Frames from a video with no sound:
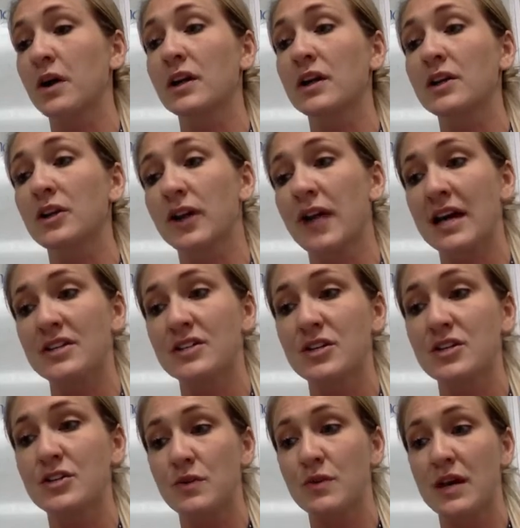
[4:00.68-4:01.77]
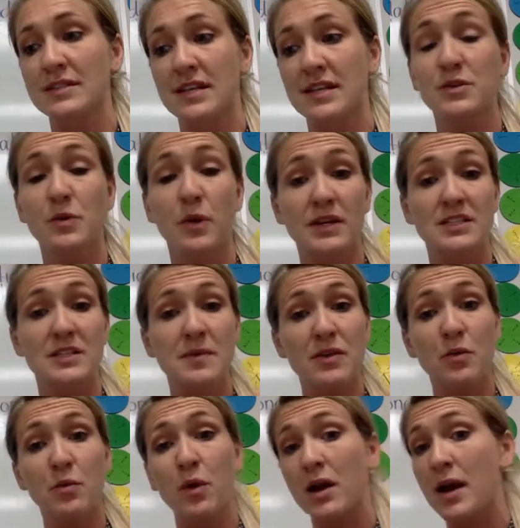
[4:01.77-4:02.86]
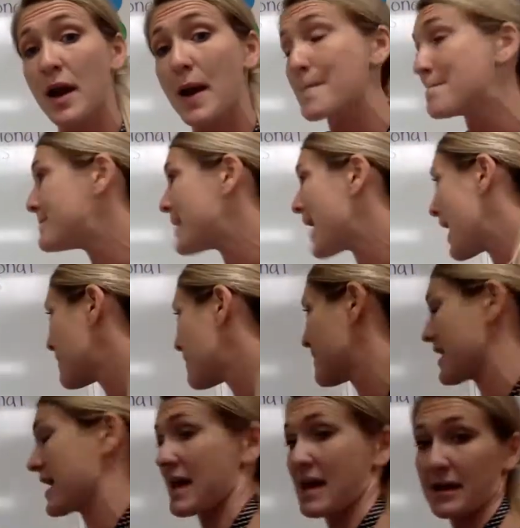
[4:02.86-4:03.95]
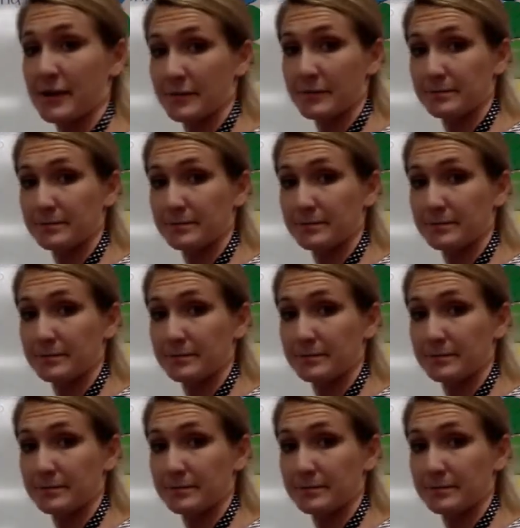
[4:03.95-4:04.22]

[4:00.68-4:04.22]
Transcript: to look at to do this is going to be the word Batman.